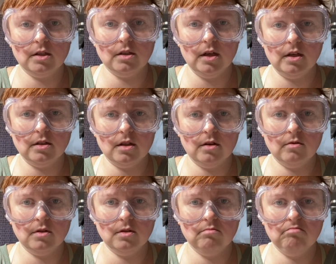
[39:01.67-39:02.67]
the ends of
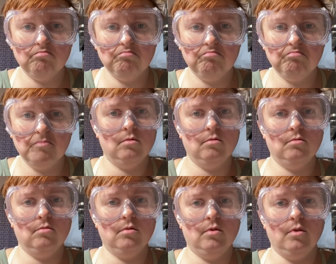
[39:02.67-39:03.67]
those.
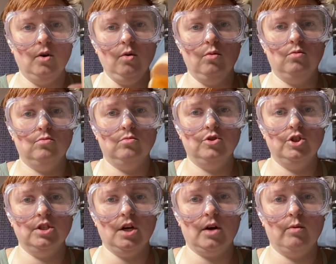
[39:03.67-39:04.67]
Oh,
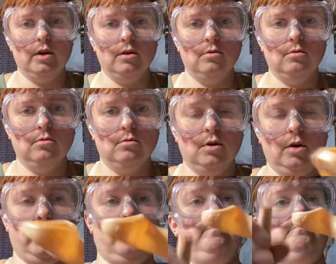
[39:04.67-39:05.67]
she's awkward.
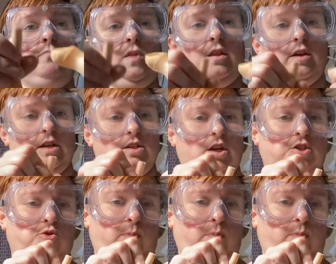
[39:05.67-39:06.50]
Okay. I think it's not too